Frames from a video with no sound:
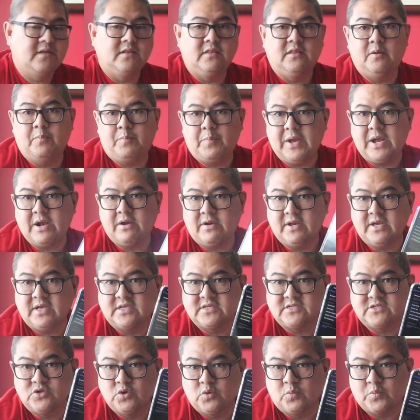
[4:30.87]
The pairing
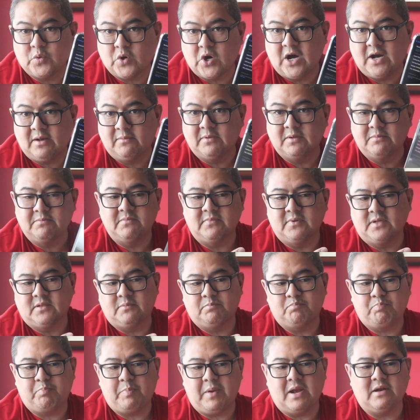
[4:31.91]
is no problem. It
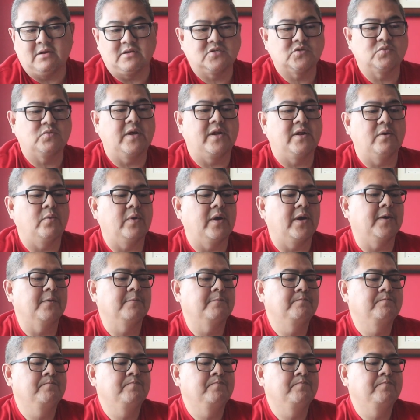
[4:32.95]
pairs right away.